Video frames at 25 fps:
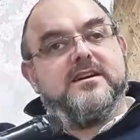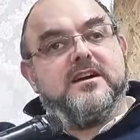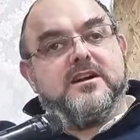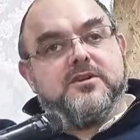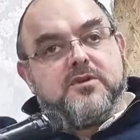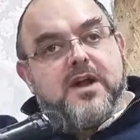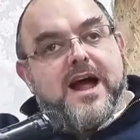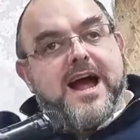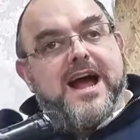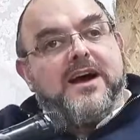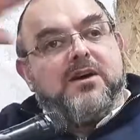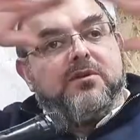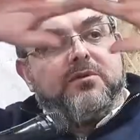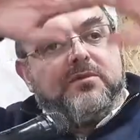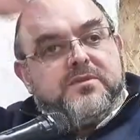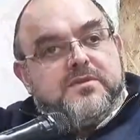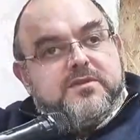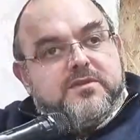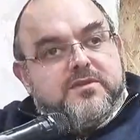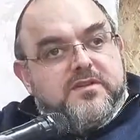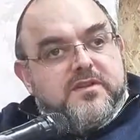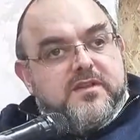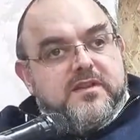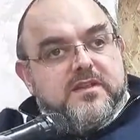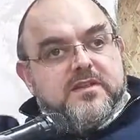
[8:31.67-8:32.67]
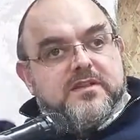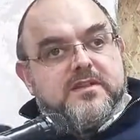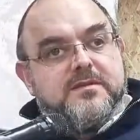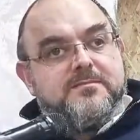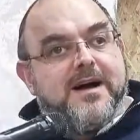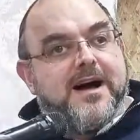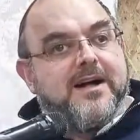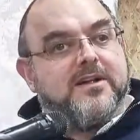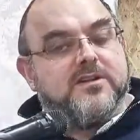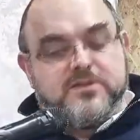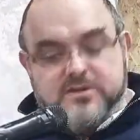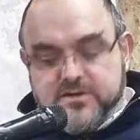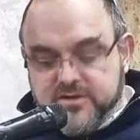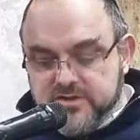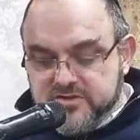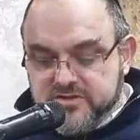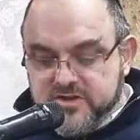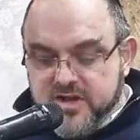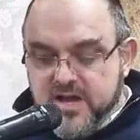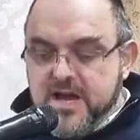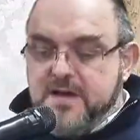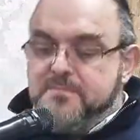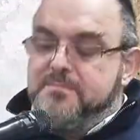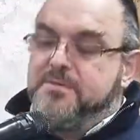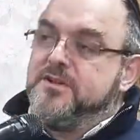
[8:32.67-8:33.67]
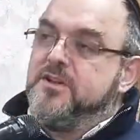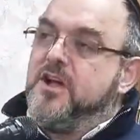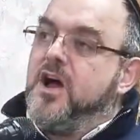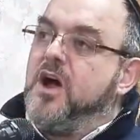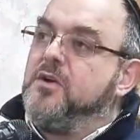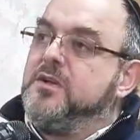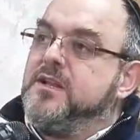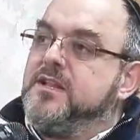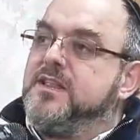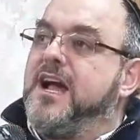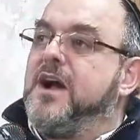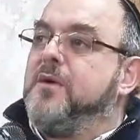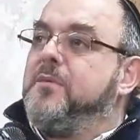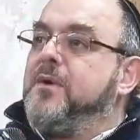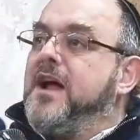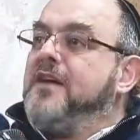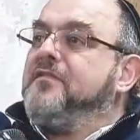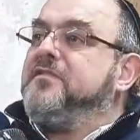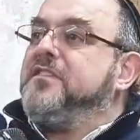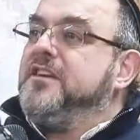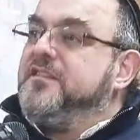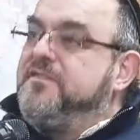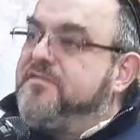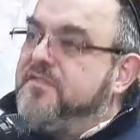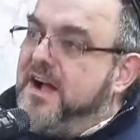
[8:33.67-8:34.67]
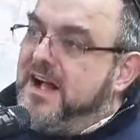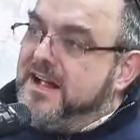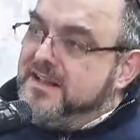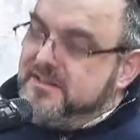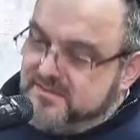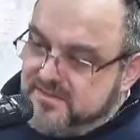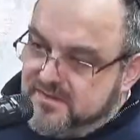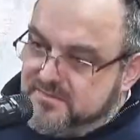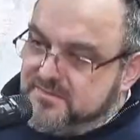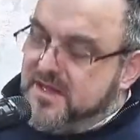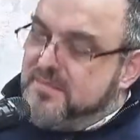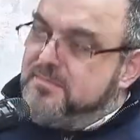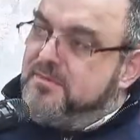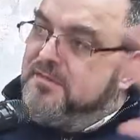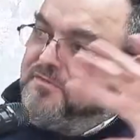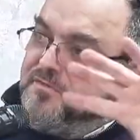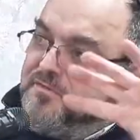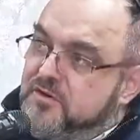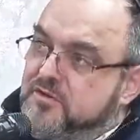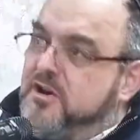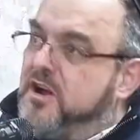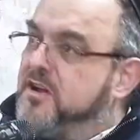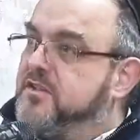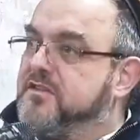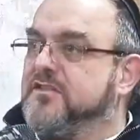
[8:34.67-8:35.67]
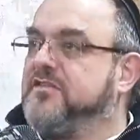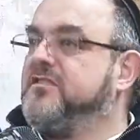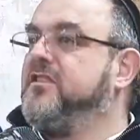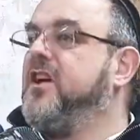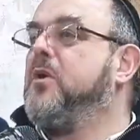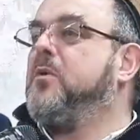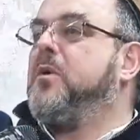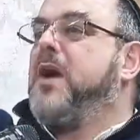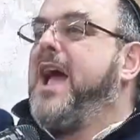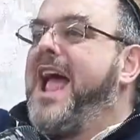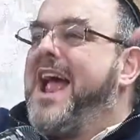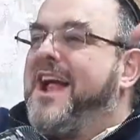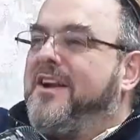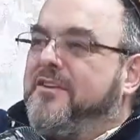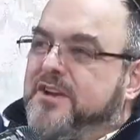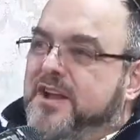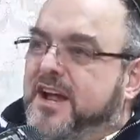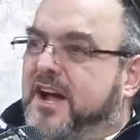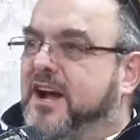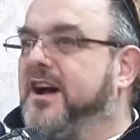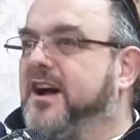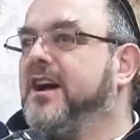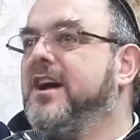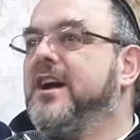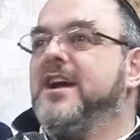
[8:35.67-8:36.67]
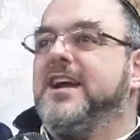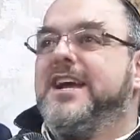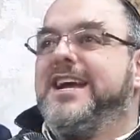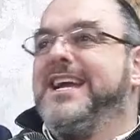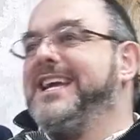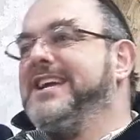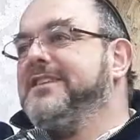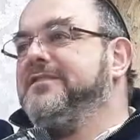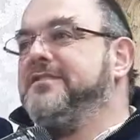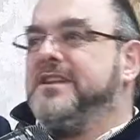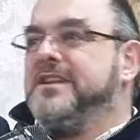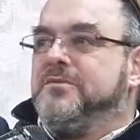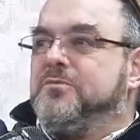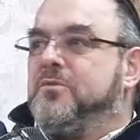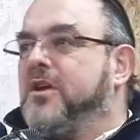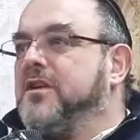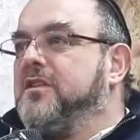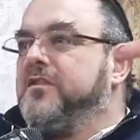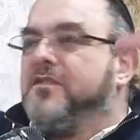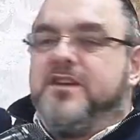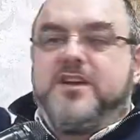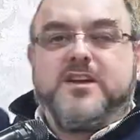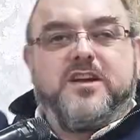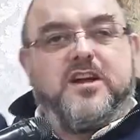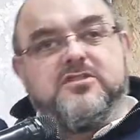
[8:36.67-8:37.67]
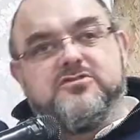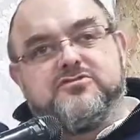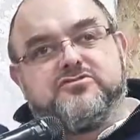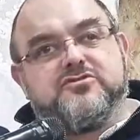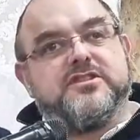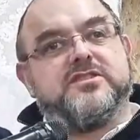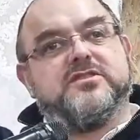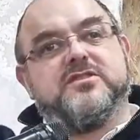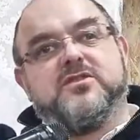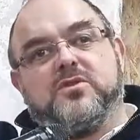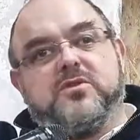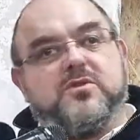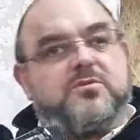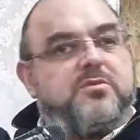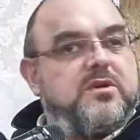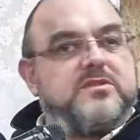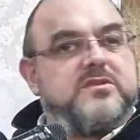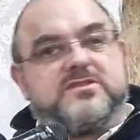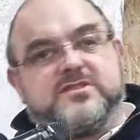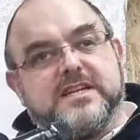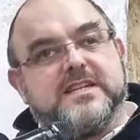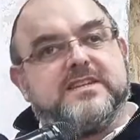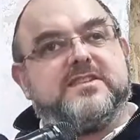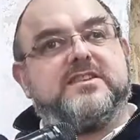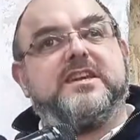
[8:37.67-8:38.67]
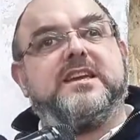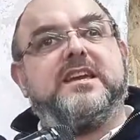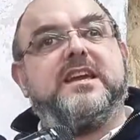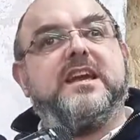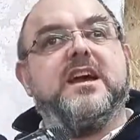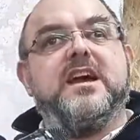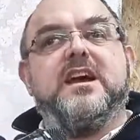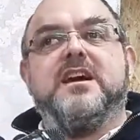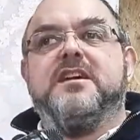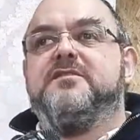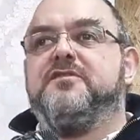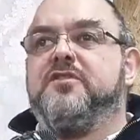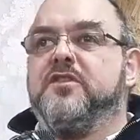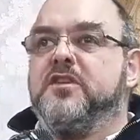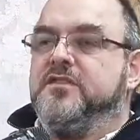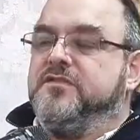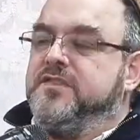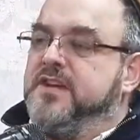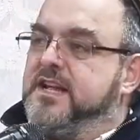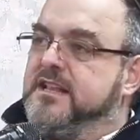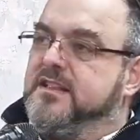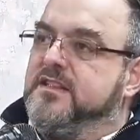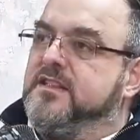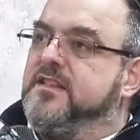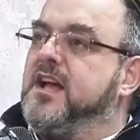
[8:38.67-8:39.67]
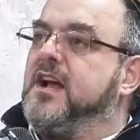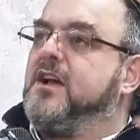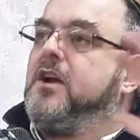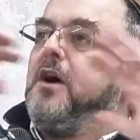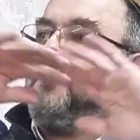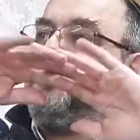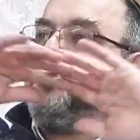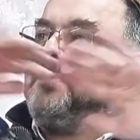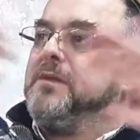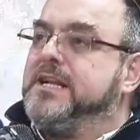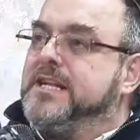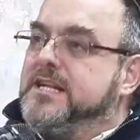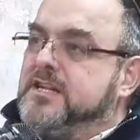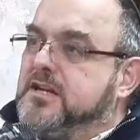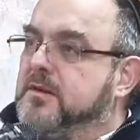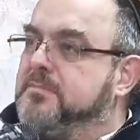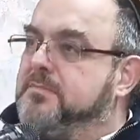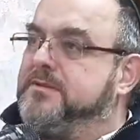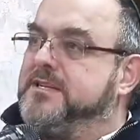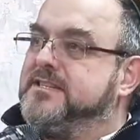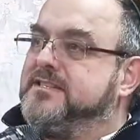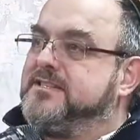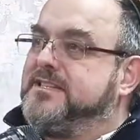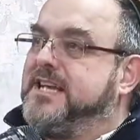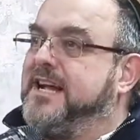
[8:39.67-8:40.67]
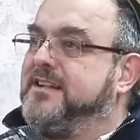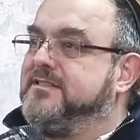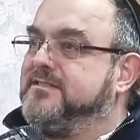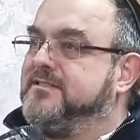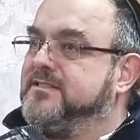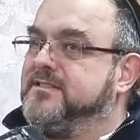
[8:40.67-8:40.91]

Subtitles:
around the Malchus, but not only that, wherever you find them, they're mefurah. There's no area, even in one of the countries or one city, full of Yidden. They're completely scattered.